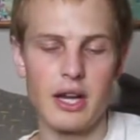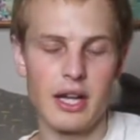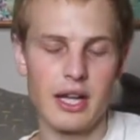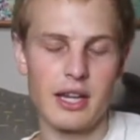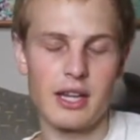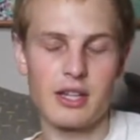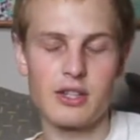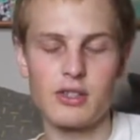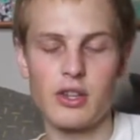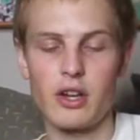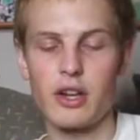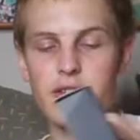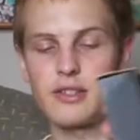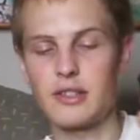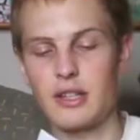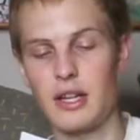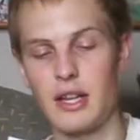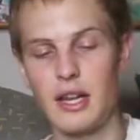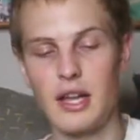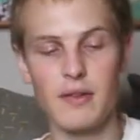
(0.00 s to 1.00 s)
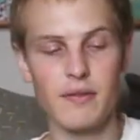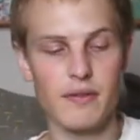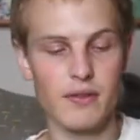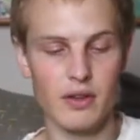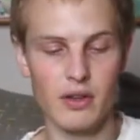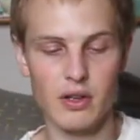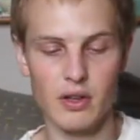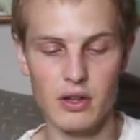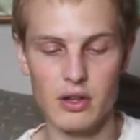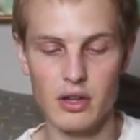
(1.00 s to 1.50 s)
in a size 11,
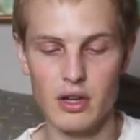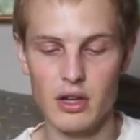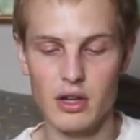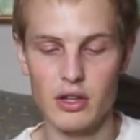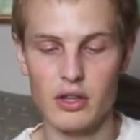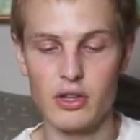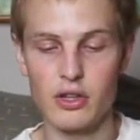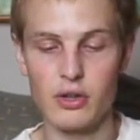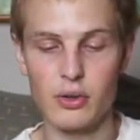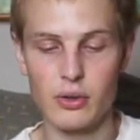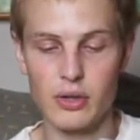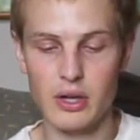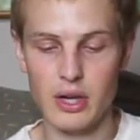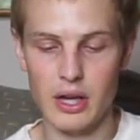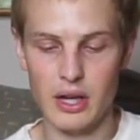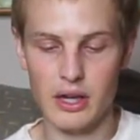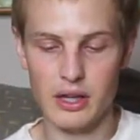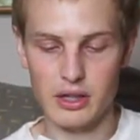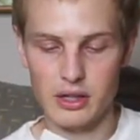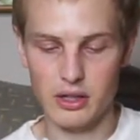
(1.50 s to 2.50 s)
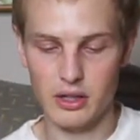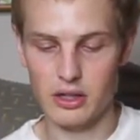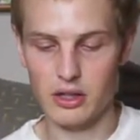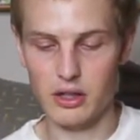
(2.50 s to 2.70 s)
UK,